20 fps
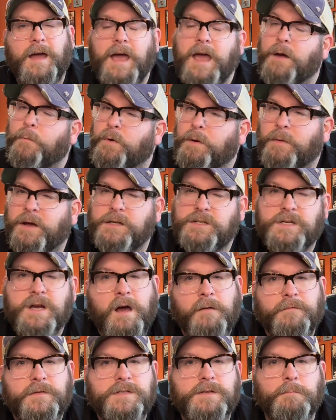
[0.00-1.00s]
and we might
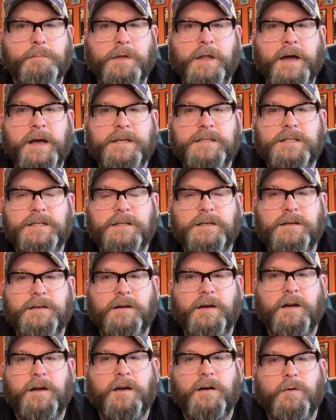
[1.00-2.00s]
shop for some plastic
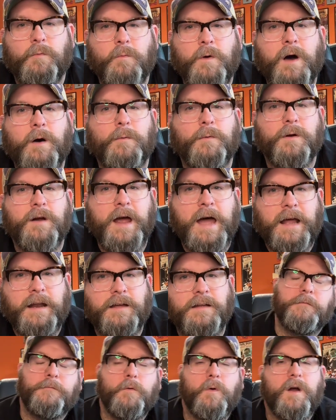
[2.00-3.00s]
while we're at
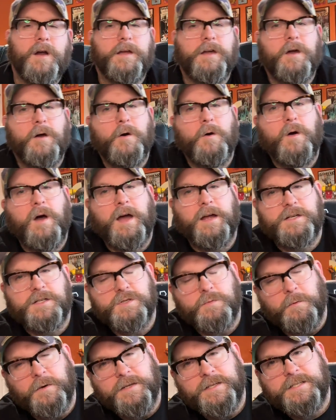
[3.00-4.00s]
it. Before I go, I
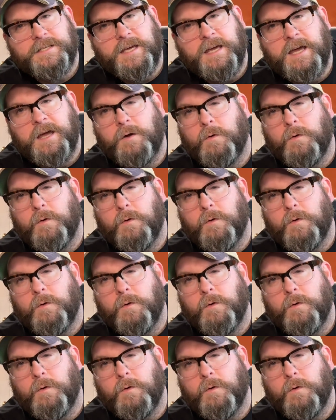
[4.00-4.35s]
just want to say